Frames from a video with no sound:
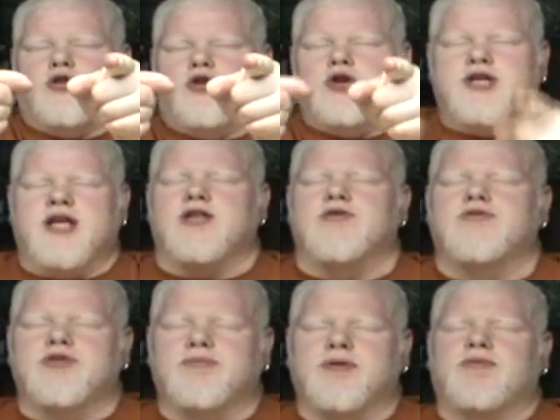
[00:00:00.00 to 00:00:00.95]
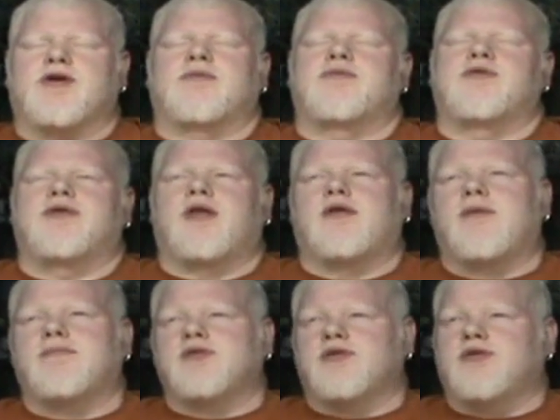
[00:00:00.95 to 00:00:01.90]
Good day, YouTube, and welcome to another
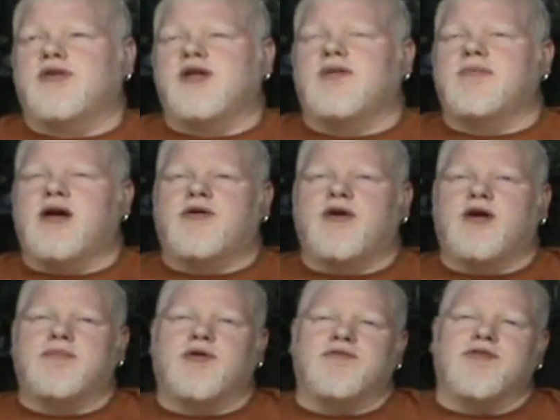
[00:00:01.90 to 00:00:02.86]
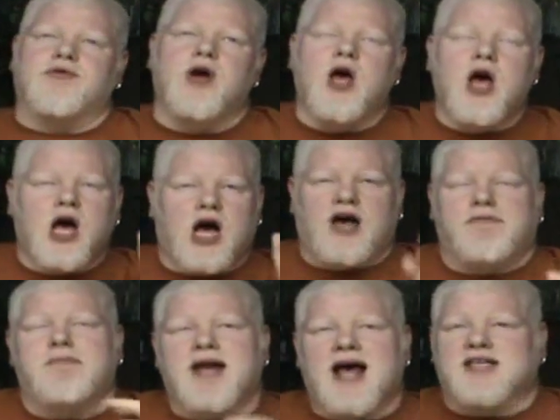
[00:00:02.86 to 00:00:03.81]
episode of the Albino Rhino Beer Review.
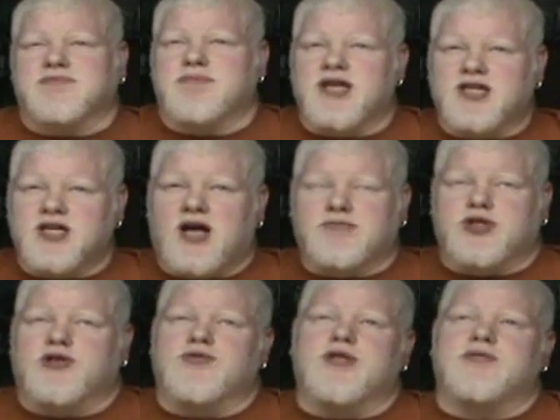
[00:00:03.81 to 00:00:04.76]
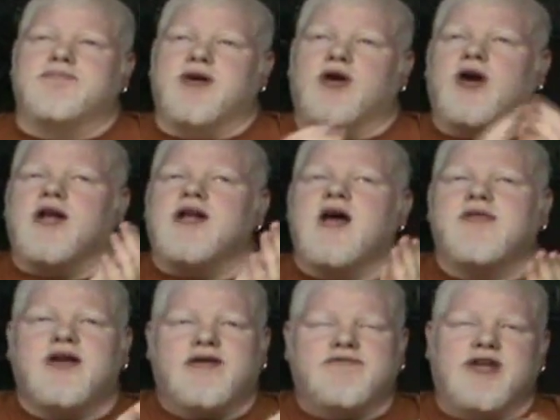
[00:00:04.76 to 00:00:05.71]
I've been asked many times to do this beer, and now
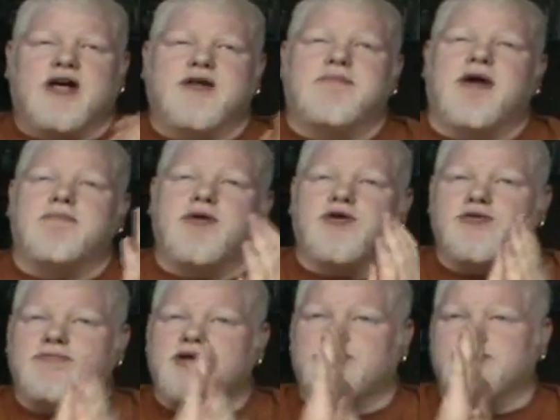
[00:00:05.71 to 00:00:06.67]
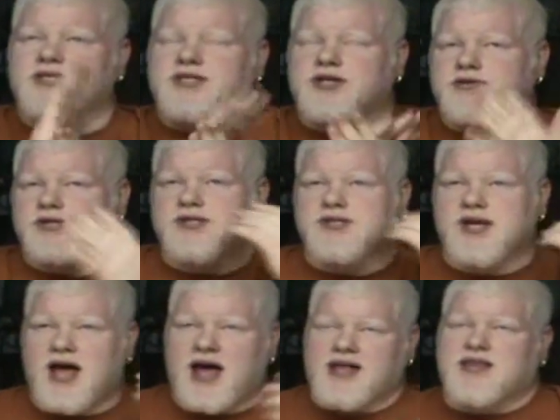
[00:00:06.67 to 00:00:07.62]
that I've done my beerumentary series
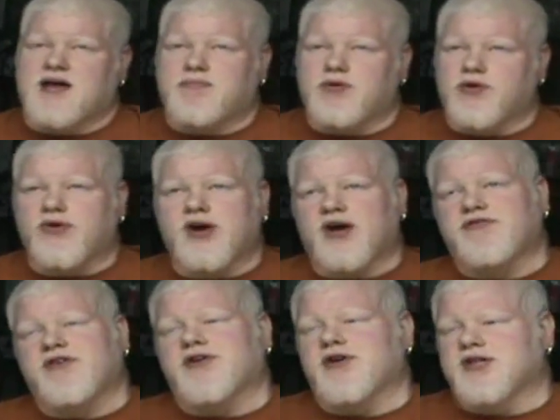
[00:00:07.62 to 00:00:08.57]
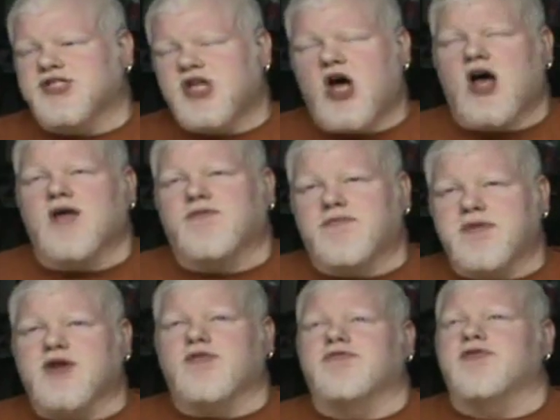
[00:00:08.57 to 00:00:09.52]
at that brewery, I figured it's time for
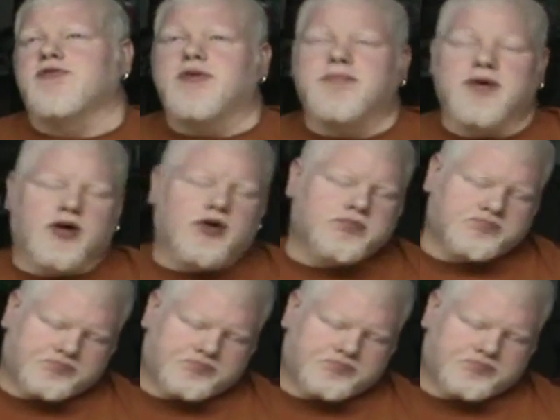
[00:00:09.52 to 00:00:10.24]
me to review the beer.